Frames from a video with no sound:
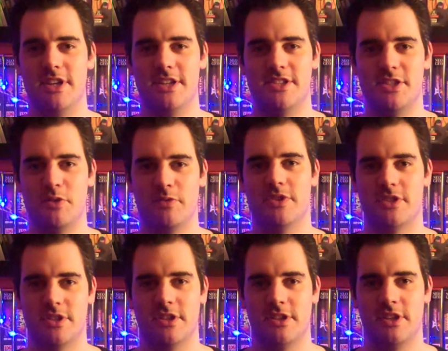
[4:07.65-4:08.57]

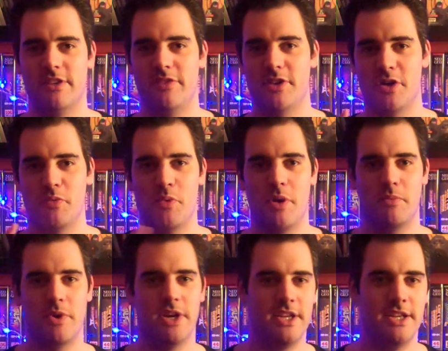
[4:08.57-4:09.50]
Silverstone, if you go one
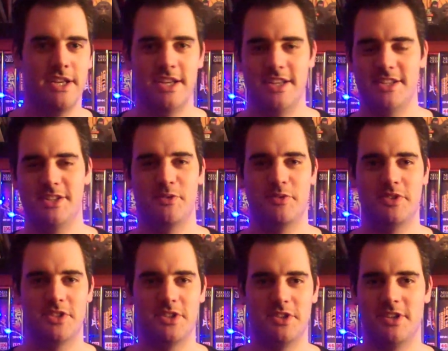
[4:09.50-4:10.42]
way it's
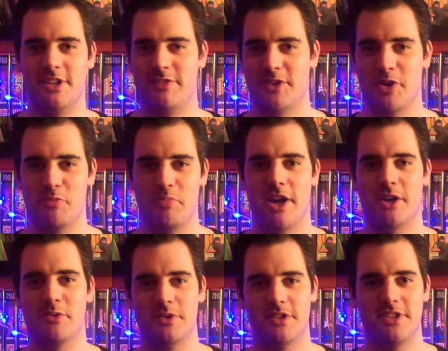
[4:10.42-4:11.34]
Silverstone, if you go
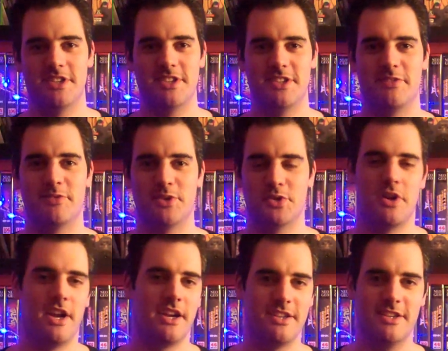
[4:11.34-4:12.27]
backwards it's a different
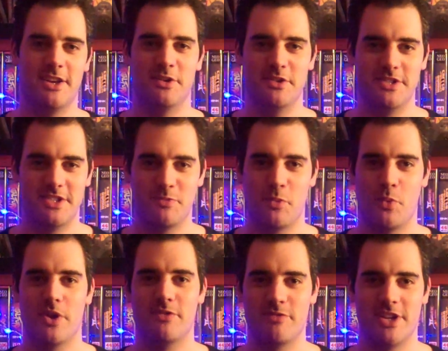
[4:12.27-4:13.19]
track. No, it's
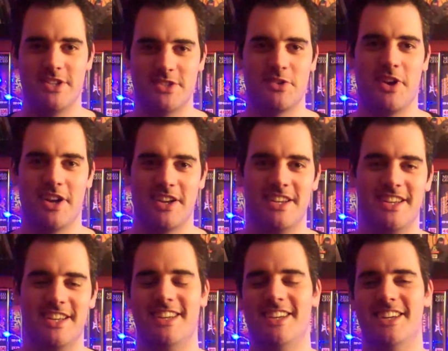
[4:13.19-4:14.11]
one race track,
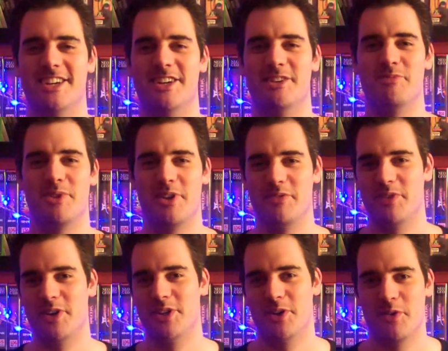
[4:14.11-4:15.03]
and I
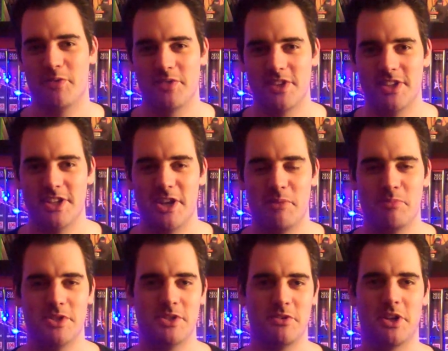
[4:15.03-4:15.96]
find that often the
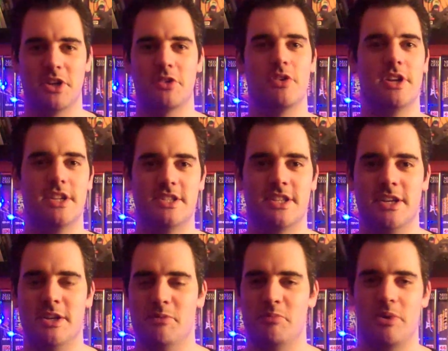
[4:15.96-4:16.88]
numbers are increased
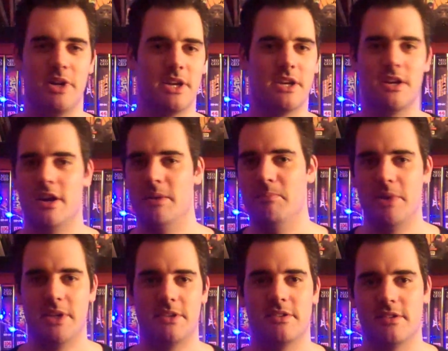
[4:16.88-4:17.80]
by cutting
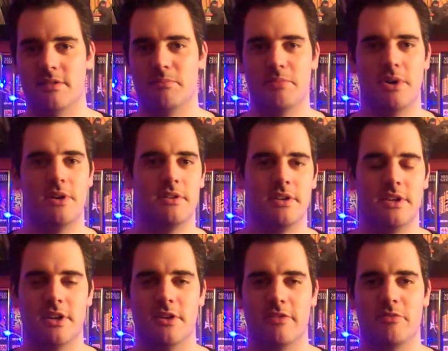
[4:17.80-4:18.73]
bits and
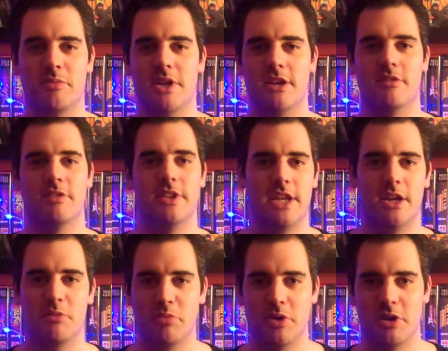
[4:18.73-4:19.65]
from here and there
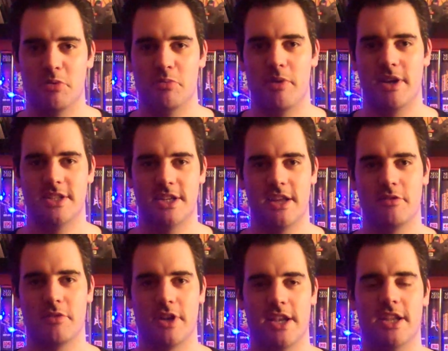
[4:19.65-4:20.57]
and putting them all back together
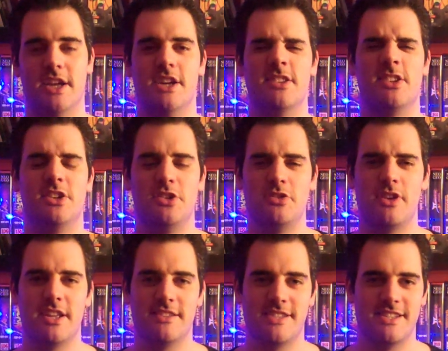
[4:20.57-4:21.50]
again. So you do
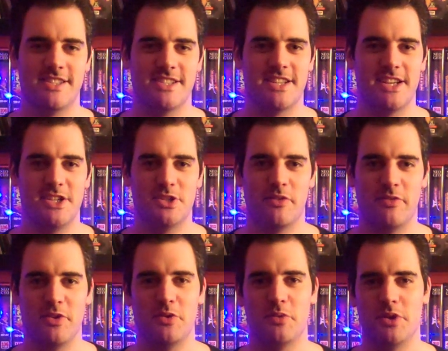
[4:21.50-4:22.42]
get a sense of deja
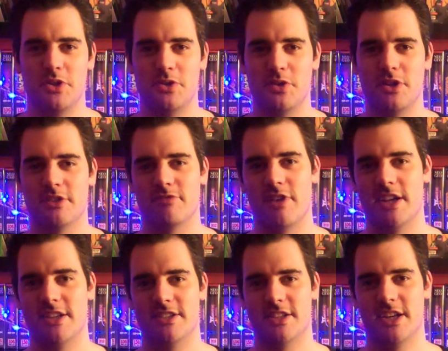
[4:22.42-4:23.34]
vu when you're doing the
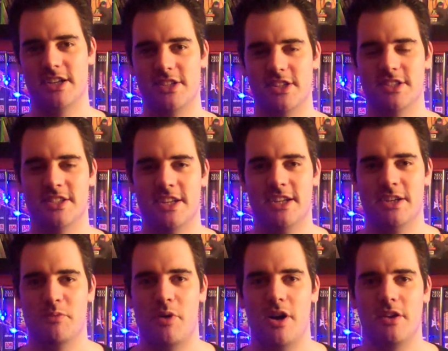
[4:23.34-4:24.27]
rally stages.
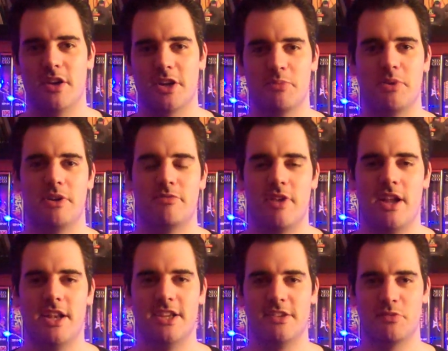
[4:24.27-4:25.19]
What I like about
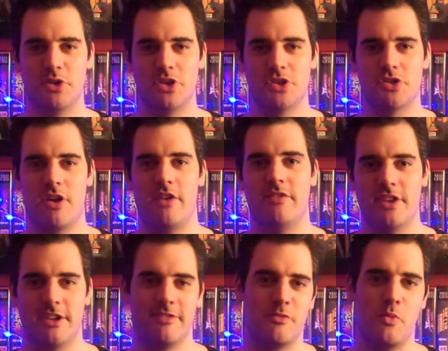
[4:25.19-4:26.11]
rally is when you're
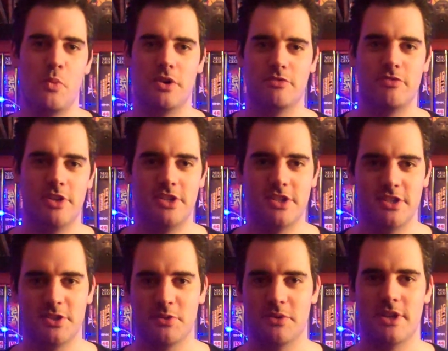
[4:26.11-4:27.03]
travelling from one region
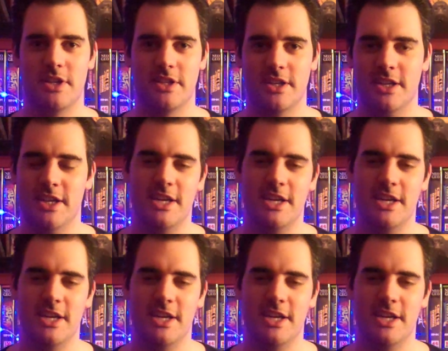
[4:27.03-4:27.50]
to another.